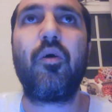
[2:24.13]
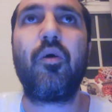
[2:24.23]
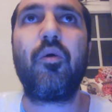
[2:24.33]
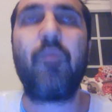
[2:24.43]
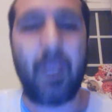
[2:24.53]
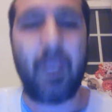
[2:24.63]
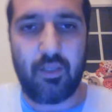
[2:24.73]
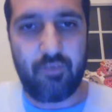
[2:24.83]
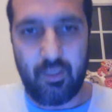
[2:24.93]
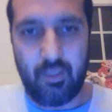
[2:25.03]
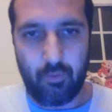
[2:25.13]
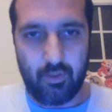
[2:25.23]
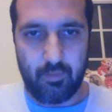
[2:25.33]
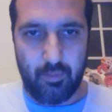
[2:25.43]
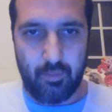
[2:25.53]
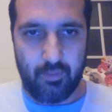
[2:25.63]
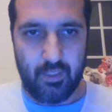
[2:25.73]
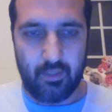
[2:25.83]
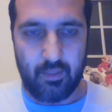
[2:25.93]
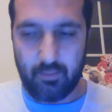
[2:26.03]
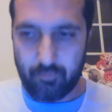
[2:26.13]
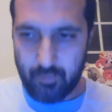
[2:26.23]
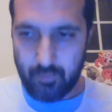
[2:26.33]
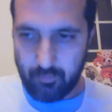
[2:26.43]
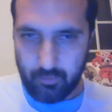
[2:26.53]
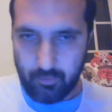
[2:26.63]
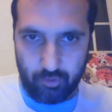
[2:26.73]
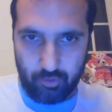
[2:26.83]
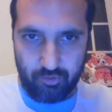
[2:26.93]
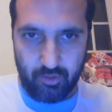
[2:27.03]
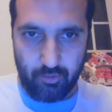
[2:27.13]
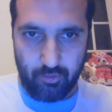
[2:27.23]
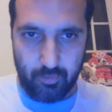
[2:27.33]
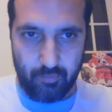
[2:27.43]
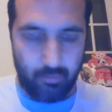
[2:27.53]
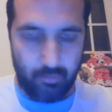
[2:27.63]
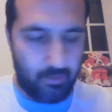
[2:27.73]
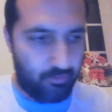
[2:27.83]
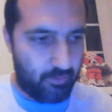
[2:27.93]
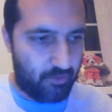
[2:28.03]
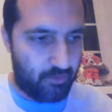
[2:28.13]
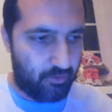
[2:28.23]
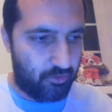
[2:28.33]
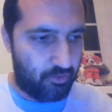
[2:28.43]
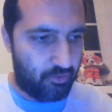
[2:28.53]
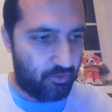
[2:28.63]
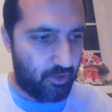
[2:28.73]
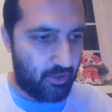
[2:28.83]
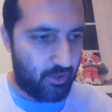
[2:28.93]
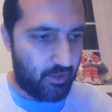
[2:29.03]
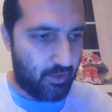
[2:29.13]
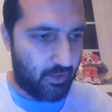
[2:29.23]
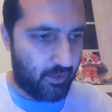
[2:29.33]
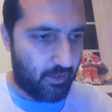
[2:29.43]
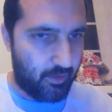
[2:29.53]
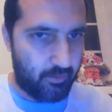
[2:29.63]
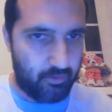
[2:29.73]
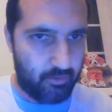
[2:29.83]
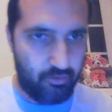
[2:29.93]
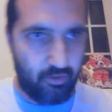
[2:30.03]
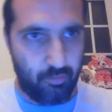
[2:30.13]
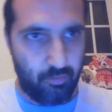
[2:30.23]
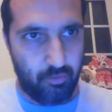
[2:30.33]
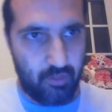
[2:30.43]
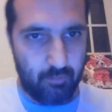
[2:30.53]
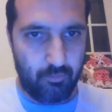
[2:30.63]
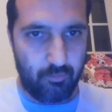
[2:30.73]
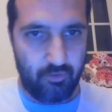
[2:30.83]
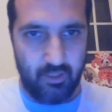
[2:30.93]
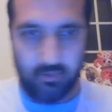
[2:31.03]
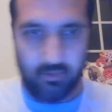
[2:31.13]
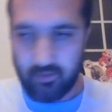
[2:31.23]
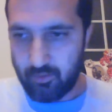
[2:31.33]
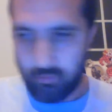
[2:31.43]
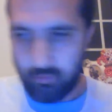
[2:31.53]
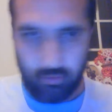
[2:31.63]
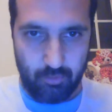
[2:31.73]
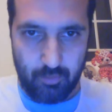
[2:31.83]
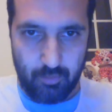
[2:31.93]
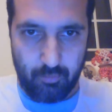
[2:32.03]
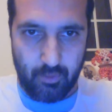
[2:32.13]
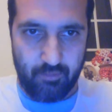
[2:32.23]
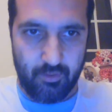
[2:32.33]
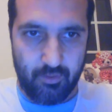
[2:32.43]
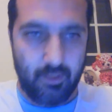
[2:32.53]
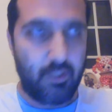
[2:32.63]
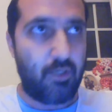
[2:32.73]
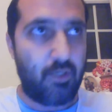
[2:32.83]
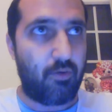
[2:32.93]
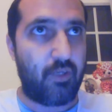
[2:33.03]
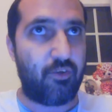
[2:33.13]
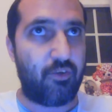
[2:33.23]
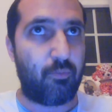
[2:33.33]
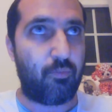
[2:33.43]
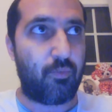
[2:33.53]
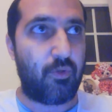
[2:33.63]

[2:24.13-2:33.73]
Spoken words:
But yeah, I'd love to hear what other people think, like for people Christian or people from different religions, Christians, Muslims, Sikhs, Hindus, Jewish people, whatever religion.